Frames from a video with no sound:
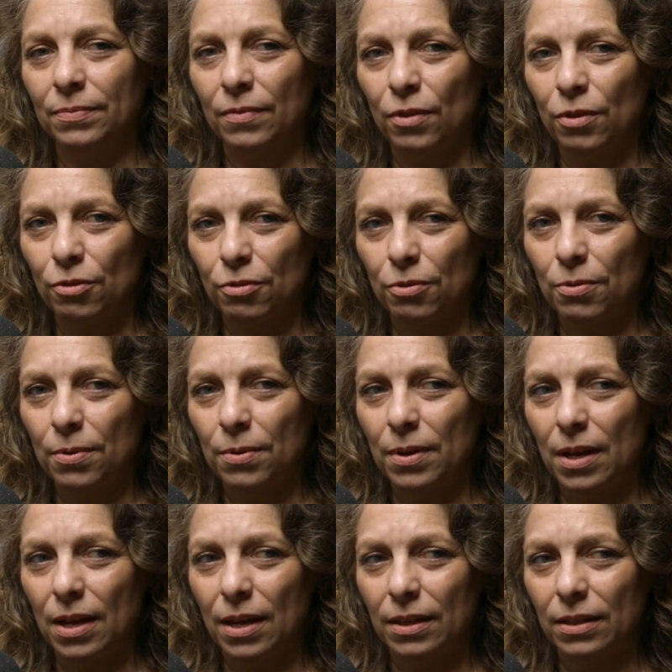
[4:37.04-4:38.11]

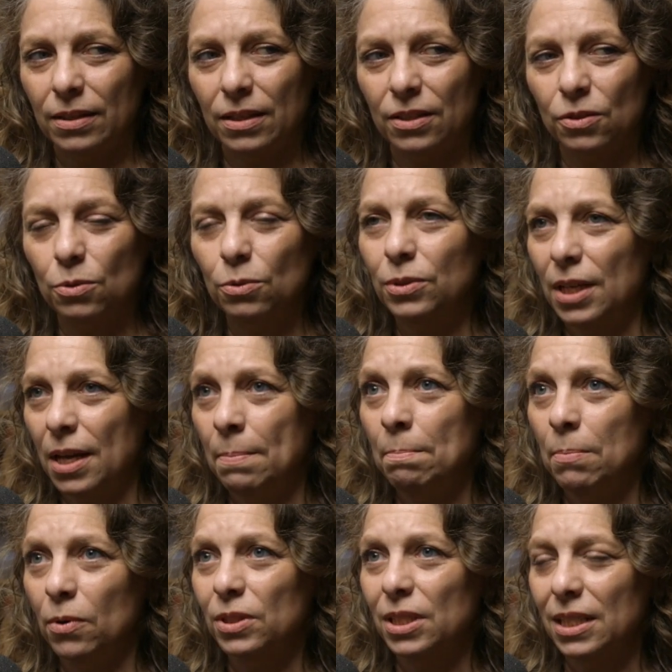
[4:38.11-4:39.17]
it's called
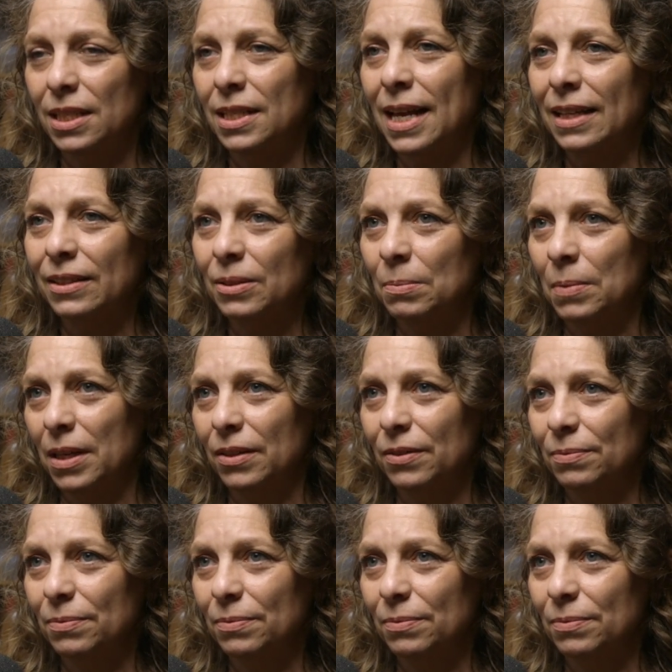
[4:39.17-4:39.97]
embodied anatomy.